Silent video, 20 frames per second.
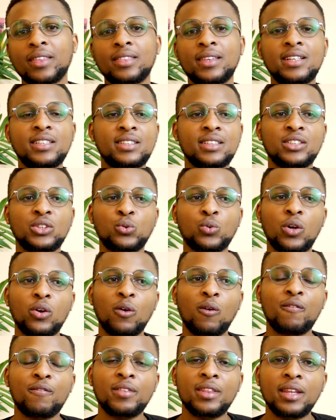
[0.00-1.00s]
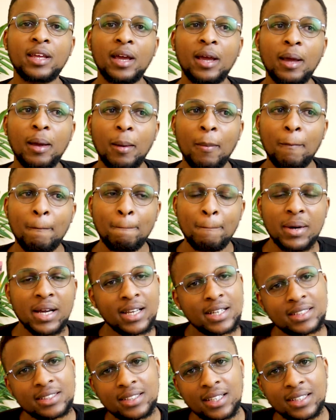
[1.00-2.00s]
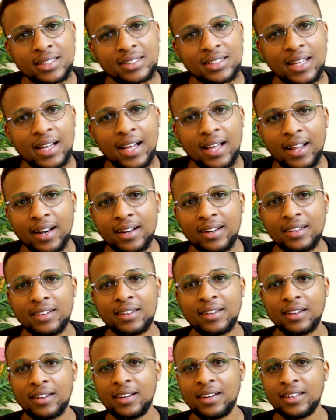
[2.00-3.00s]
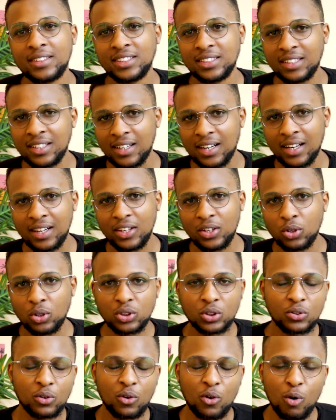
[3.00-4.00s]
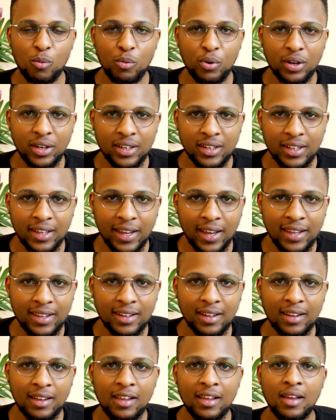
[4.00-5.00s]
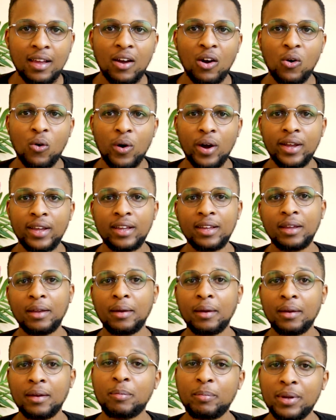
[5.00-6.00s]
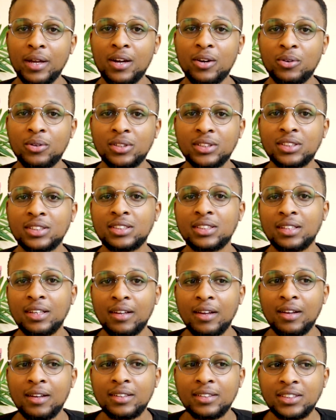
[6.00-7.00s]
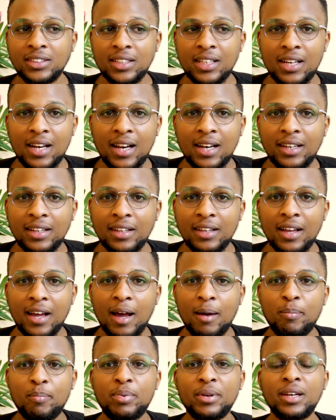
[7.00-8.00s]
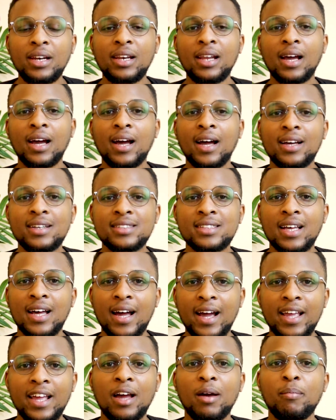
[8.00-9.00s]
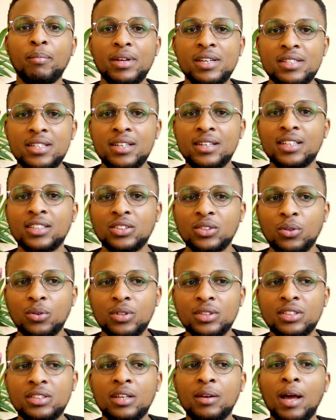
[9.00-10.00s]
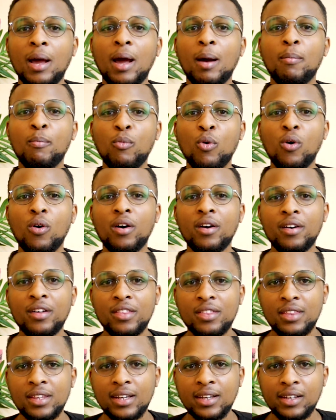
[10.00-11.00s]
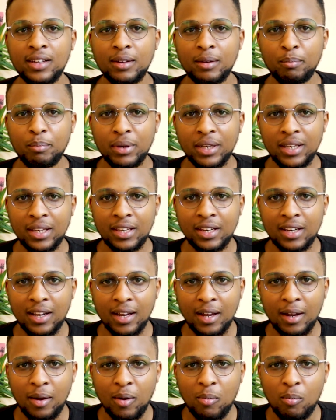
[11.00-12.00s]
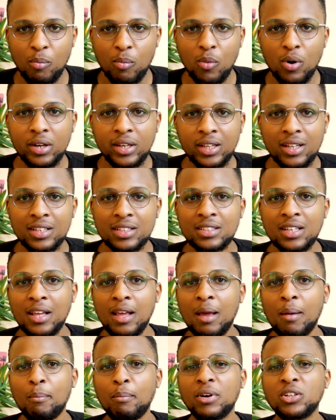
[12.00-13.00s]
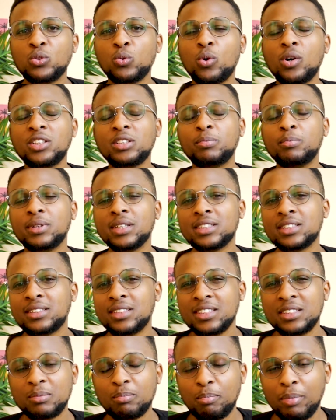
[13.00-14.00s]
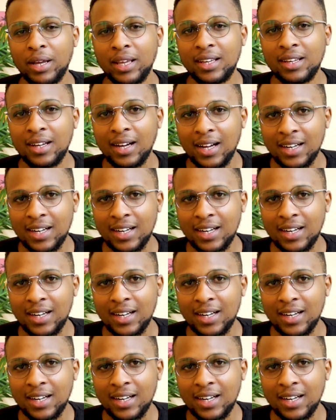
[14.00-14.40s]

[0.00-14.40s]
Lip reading: this is one of the bikes that are generally not common in Kenya. Why? Repair costs. Generally, Aprilia has a higher maintenance cost among the beginner models. But what makes this bike